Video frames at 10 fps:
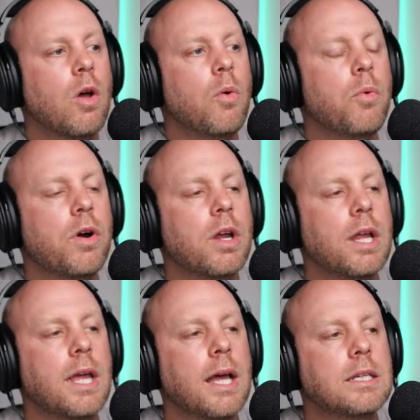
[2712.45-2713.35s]
We're going to
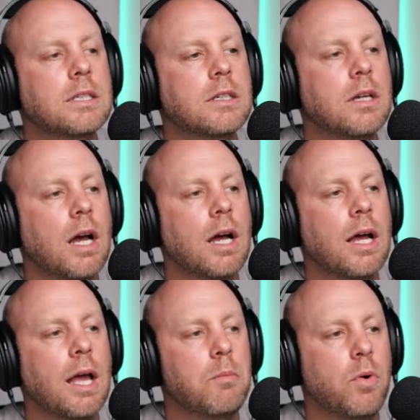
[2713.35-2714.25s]
get
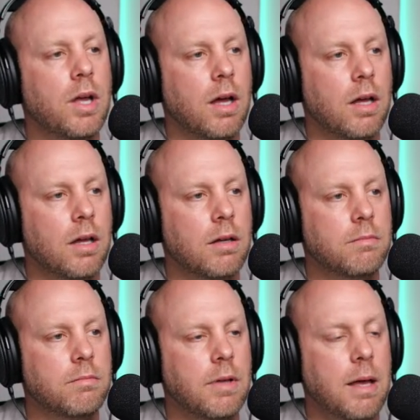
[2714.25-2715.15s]

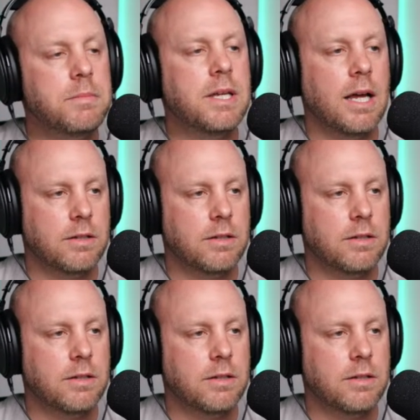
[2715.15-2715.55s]
MTech.